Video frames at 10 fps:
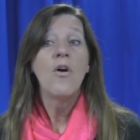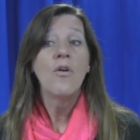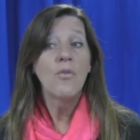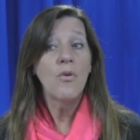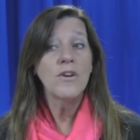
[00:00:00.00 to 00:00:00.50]

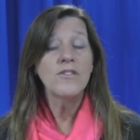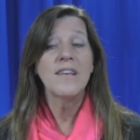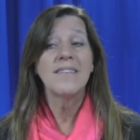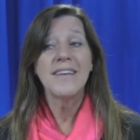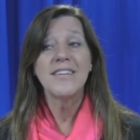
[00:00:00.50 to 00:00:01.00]
Courts
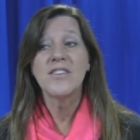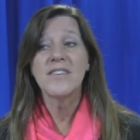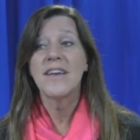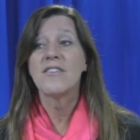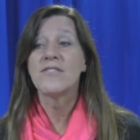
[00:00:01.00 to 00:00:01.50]
and
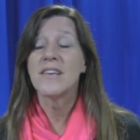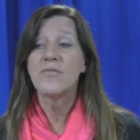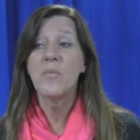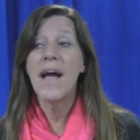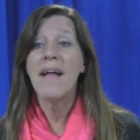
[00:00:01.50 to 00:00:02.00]
legislators
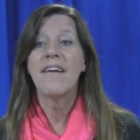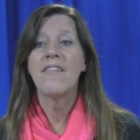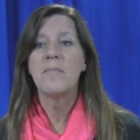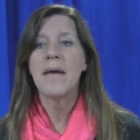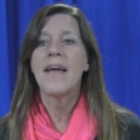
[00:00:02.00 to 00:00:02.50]
as well
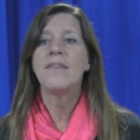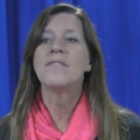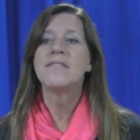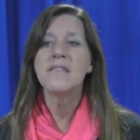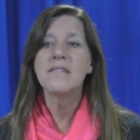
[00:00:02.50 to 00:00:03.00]
have been
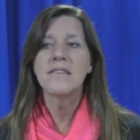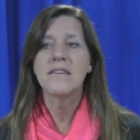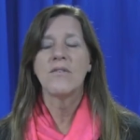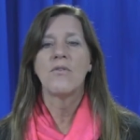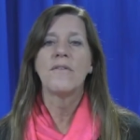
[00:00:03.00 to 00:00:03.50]

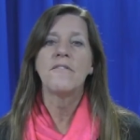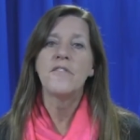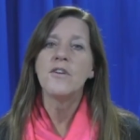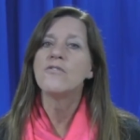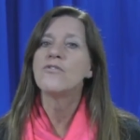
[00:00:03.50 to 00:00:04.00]
resistant or
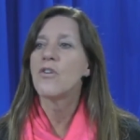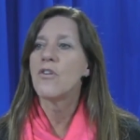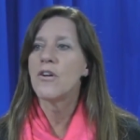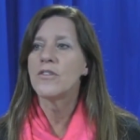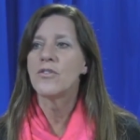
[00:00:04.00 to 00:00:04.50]
refused to
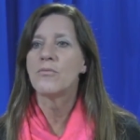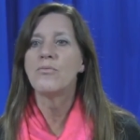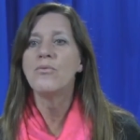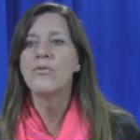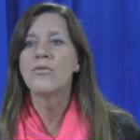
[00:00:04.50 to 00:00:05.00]
alter
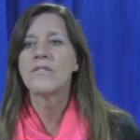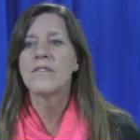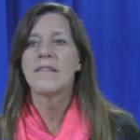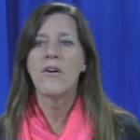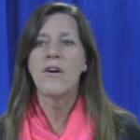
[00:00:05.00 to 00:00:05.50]
rules
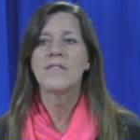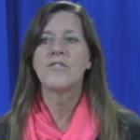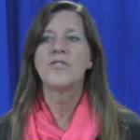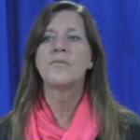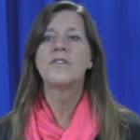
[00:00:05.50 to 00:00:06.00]
and
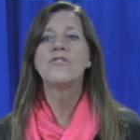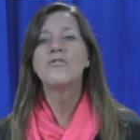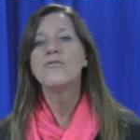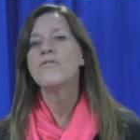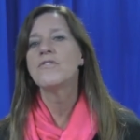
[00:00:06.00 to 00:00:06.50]
laws to
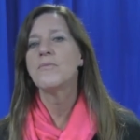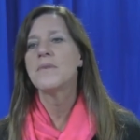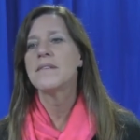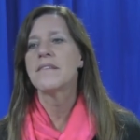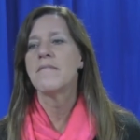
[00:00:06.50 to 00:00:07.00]
reduce the
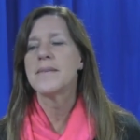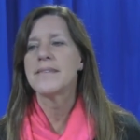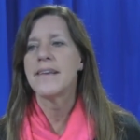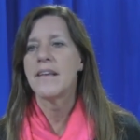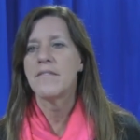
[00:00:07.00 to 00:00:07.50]
risk of
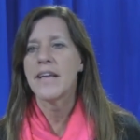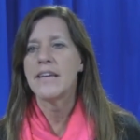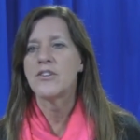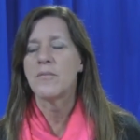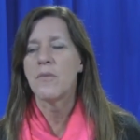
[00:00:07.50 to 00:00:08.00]

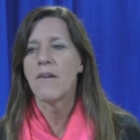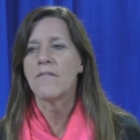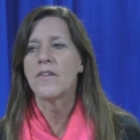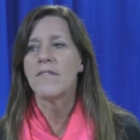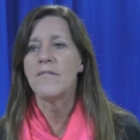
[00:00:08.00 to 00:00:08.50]
misidentification and
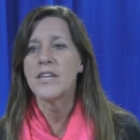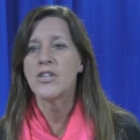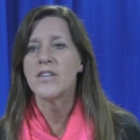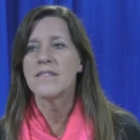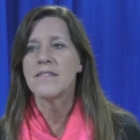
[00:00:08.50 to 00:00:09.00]
wrongful
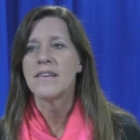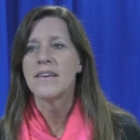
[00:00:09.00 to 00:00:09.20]
convictions,